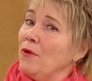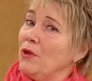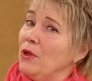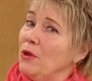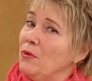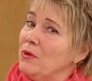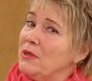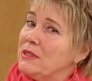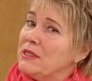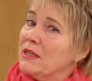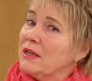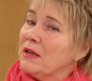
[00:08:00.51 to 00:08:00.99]

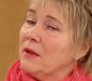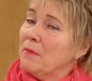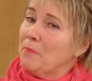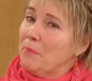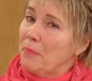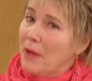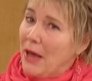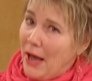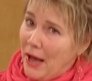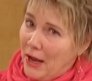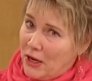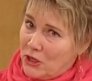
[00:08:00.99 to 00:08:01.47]
you as a
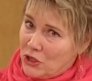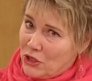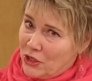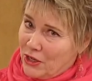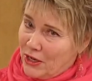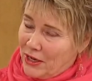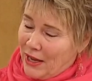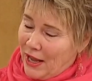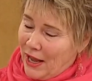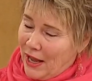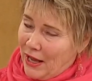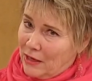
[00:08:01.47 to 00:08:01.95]

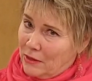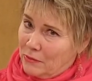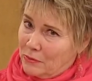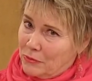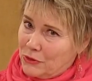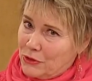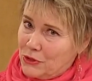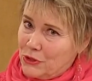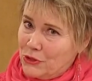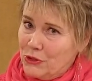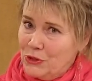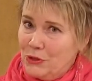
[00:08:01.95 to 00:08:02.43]
compassionate
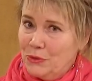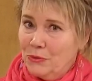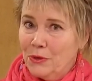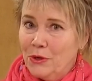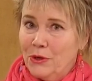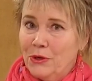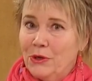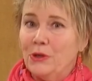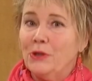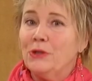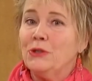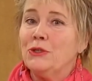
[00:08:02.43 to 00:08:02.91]
animal
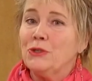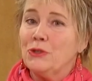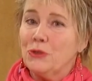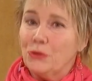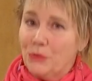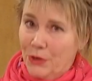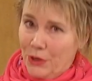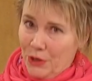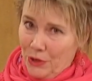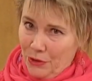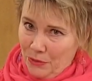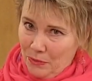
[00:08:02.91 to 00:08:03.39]
steward
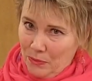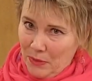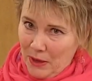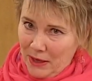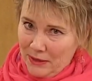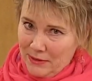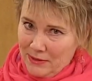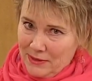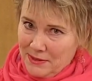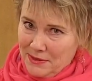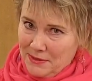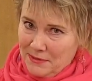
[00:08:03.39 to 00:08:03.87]
treat your
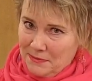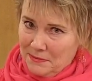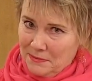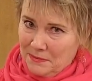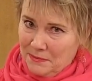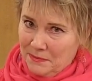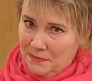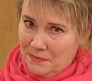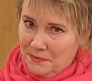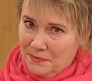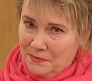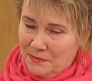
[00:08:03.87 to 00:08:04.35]
pets.
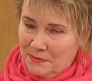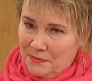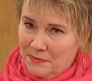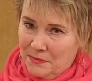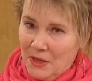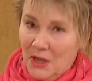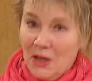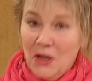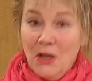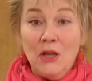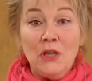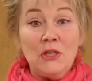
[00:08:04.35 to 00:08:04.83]

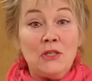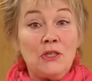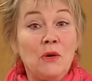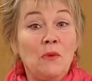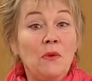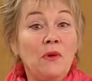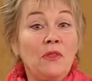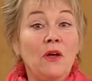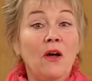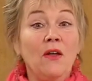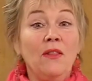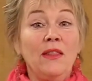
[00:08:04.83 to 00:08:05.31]
So
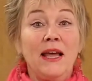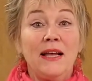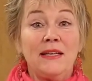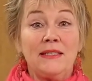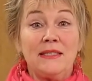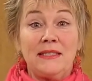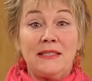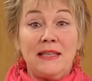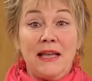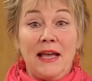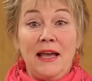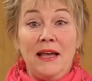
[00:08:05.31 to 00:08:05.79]
with all that
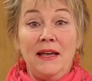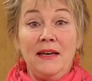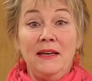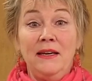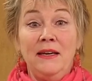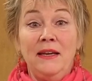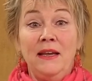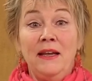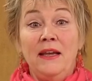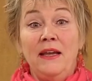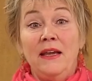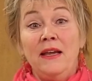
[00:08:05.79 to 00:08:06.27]
said,
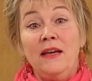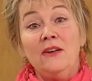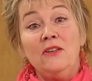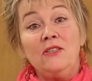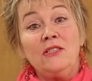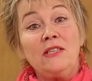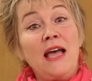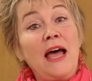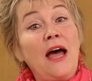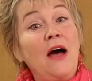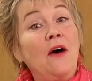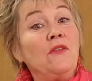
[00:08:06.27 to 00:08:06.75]

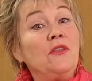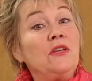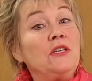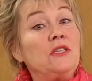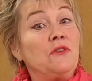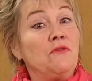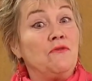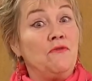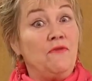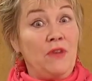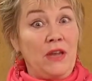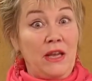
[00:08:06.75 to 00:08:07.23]
here's how this
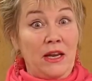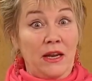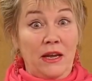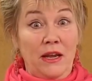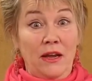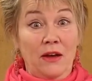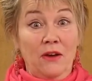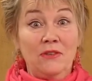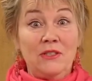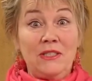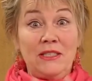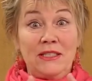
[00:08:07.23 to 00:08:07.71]

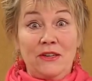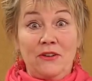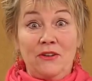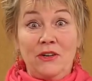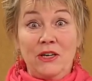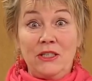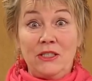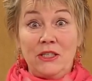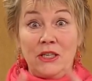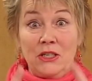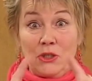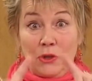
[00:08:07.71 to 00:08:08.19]
video
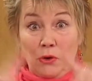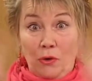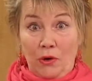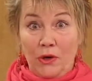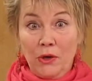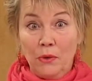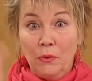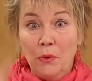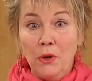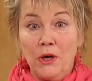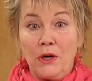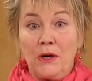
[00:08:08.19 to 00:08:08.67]
series is going
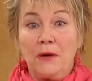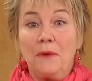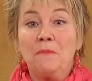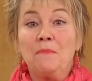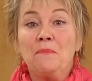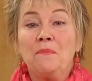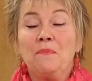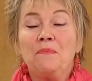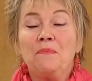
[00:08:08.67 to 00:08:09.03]
to work.